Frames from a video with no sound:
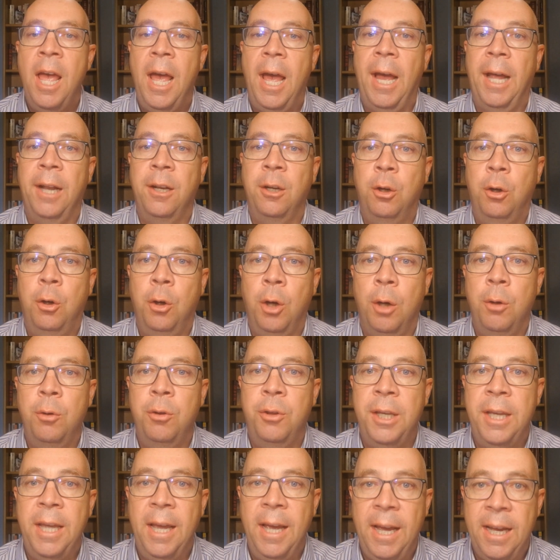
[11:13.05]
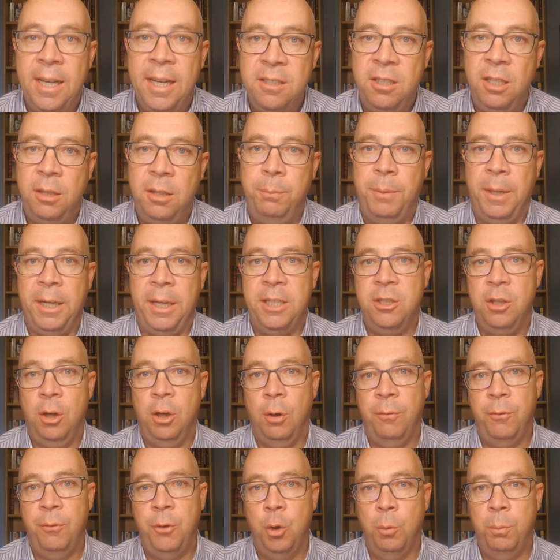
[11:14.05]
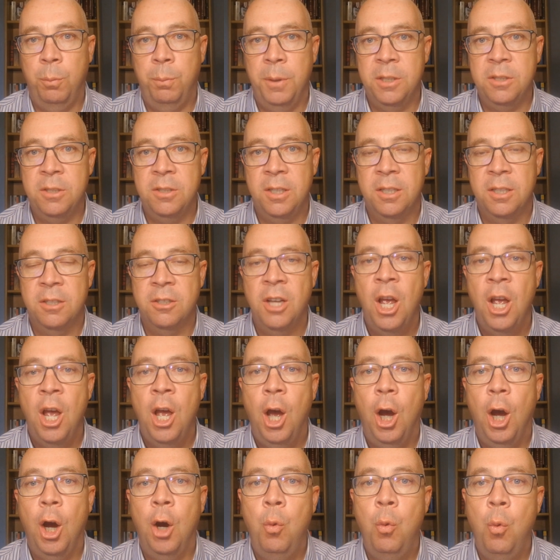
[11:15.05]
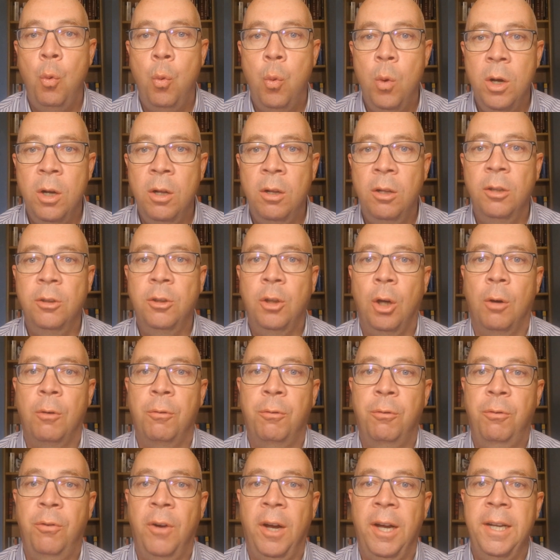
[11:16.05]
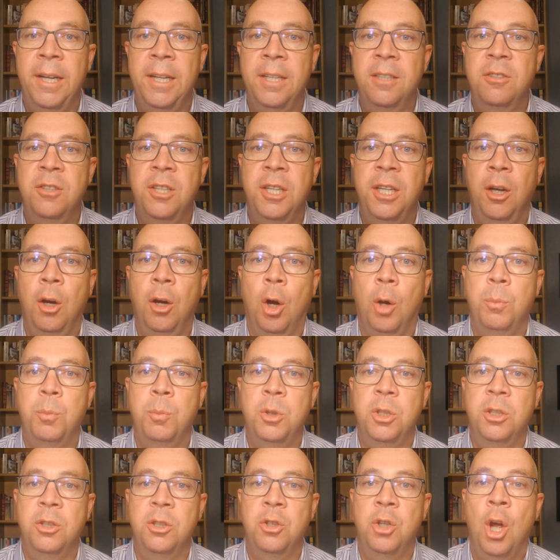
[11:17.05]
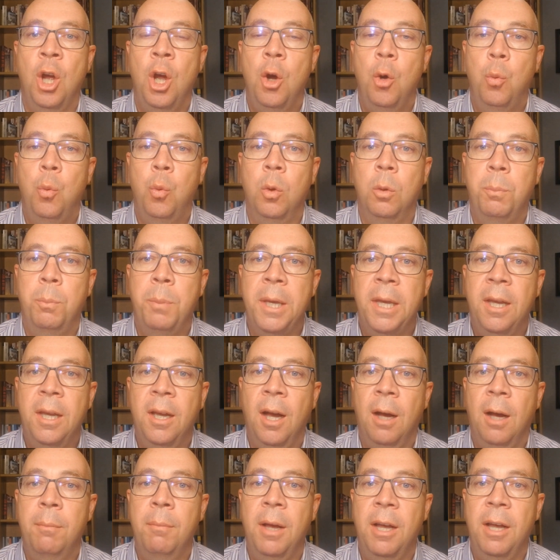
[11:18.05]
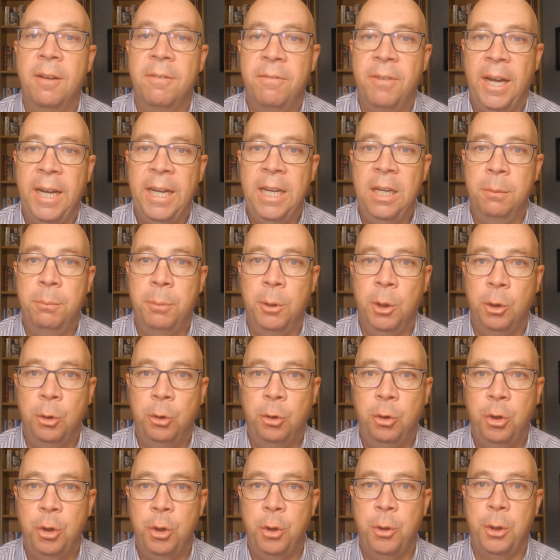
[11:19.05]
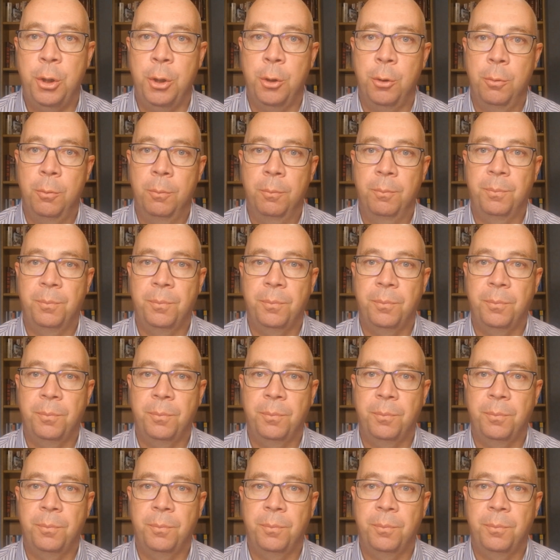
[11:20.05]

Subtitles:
and grow the asset base of your business, a world of financing options will become available to you.